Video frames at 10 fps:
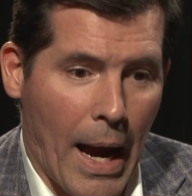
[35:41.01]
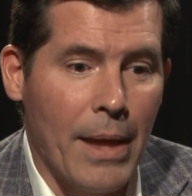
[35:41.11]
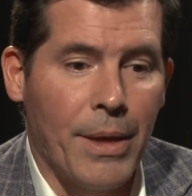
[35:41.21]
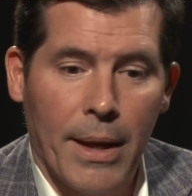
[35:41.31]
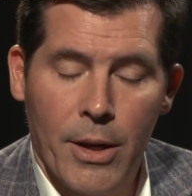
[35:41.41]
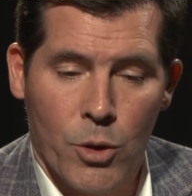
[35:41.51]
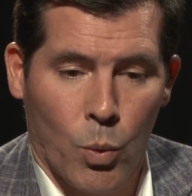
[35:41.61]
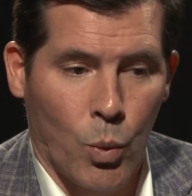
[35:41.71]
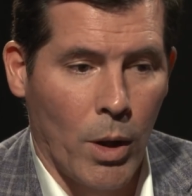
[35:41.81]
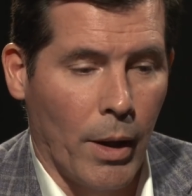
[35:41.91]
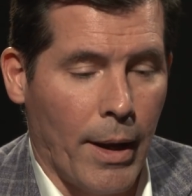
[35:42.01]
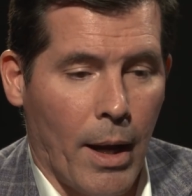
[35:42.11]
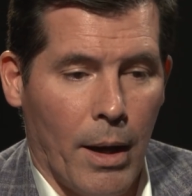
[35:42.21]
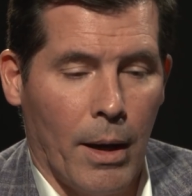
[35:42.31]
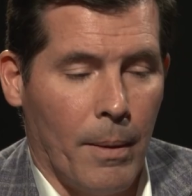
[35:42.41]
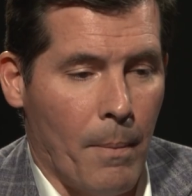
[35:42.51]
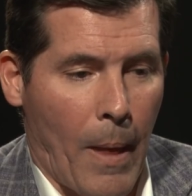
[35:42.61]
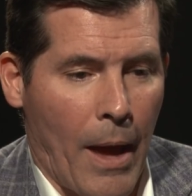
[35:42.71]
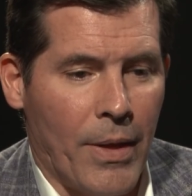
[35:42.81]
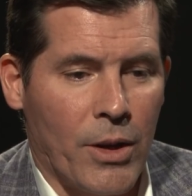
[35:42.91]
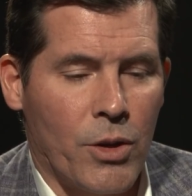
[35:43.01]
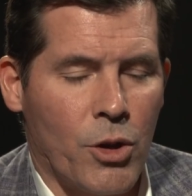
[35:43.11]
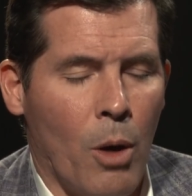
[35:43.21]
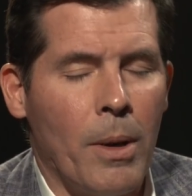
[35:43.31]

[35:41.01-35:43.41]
think it's really, I think so